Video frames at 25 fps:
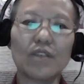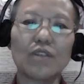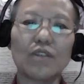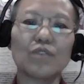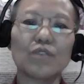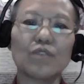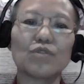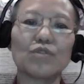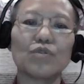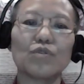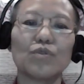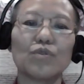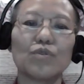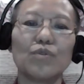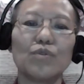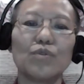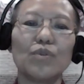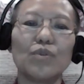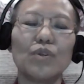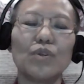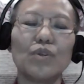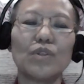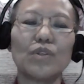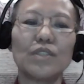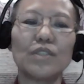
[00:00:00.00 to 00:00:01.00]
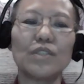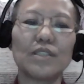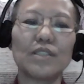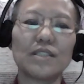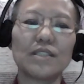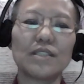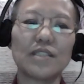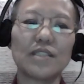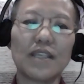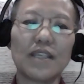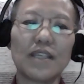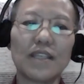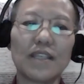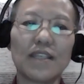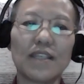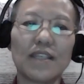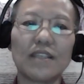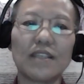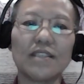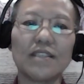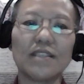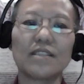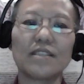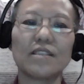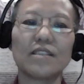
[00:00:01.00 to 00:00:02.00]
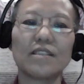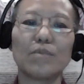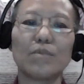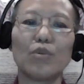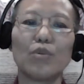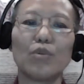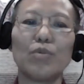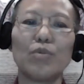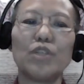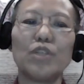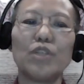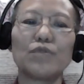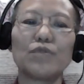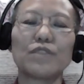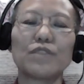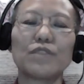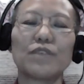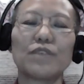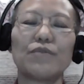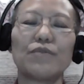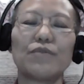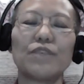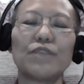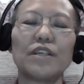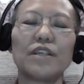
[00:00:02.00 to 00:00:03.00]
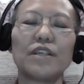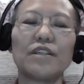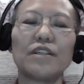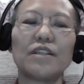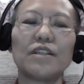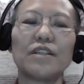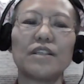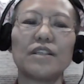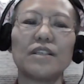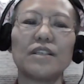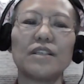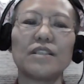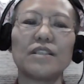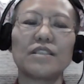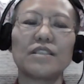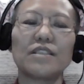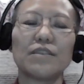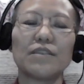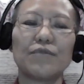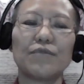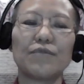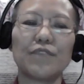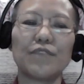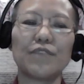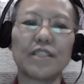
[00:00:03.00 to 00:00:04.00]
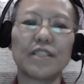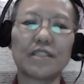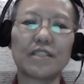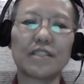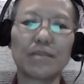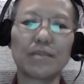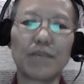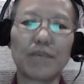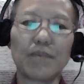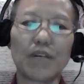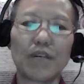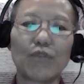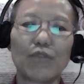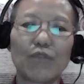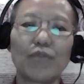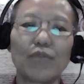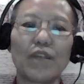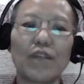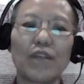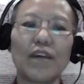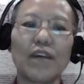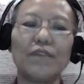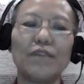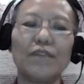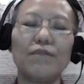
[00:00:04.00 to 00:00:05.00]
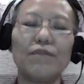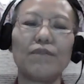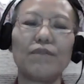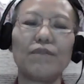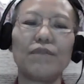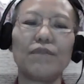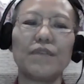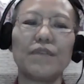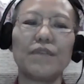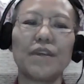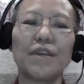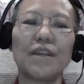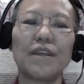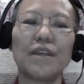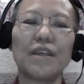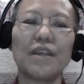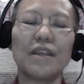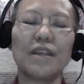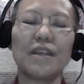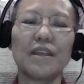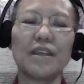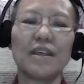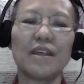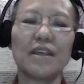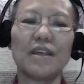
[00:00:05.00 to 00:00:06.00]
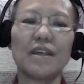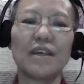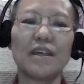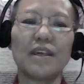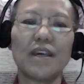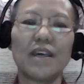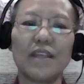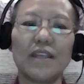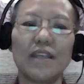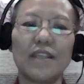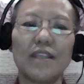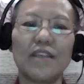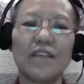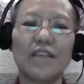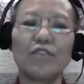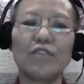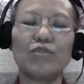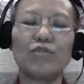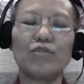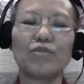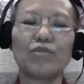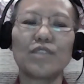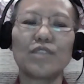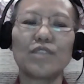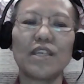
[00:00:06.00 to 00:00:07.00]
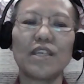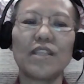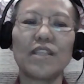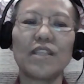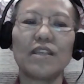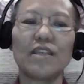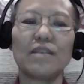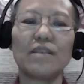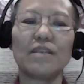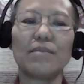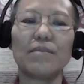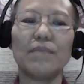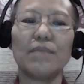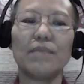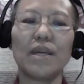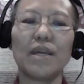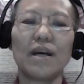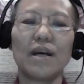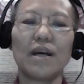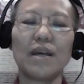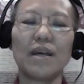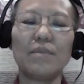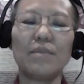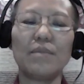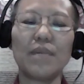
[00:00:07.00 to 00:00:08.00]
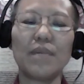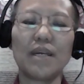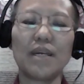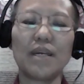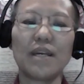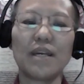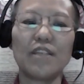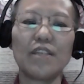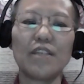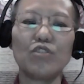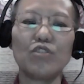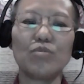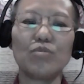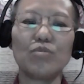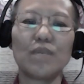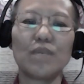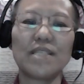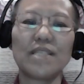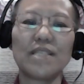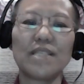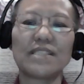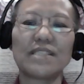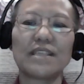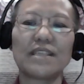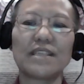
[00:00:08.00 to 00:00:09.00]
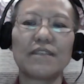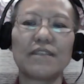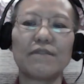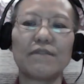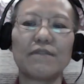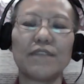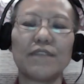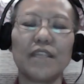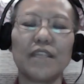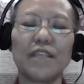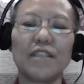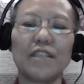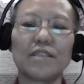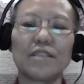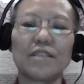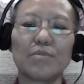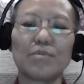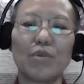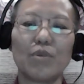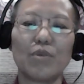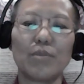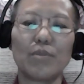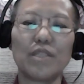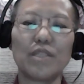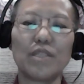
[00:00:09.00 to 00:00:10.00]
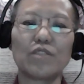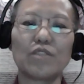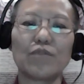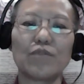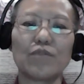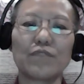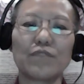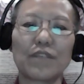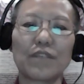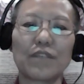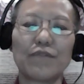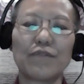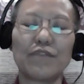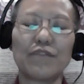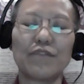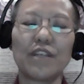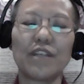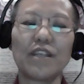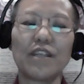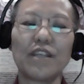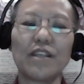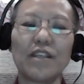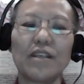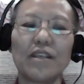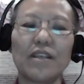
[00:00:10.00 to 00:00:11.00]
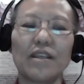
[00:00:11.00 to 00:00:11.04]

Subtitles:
So just say that this is a moment of suffering. Suffering is a part of life. And then you say that, may I be kind to myself in this moment of suffering,